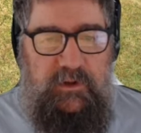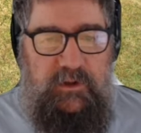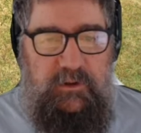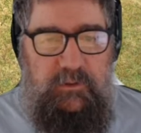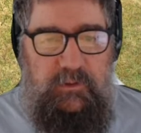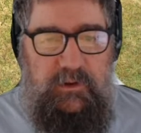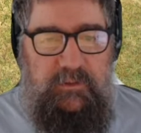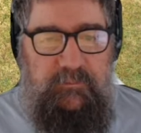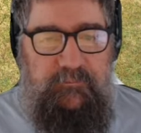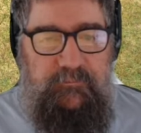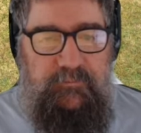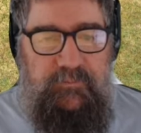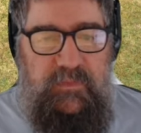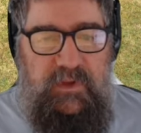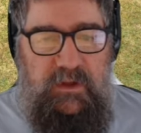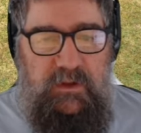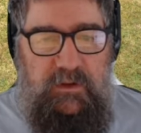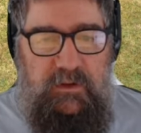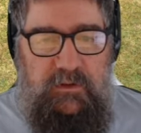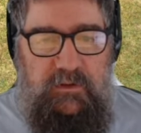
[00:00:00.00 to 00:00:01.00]
anyway,
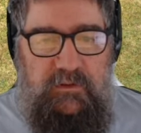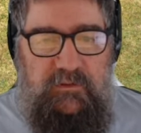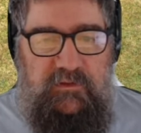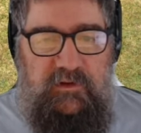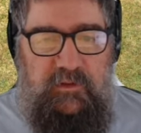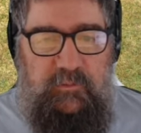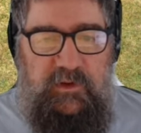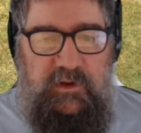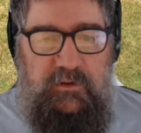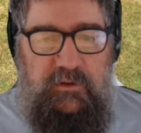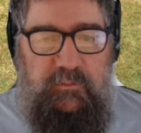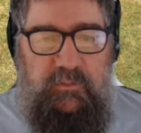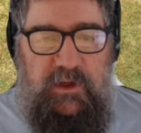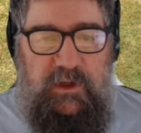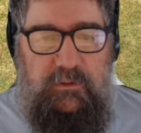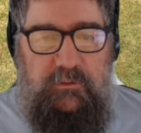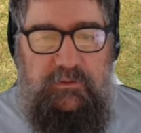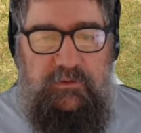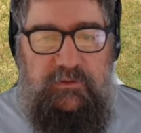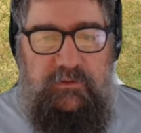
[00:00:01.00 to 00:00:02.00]
it's going to be going
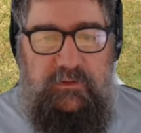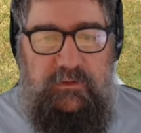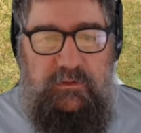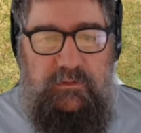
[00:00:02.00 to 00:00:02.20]
backwards.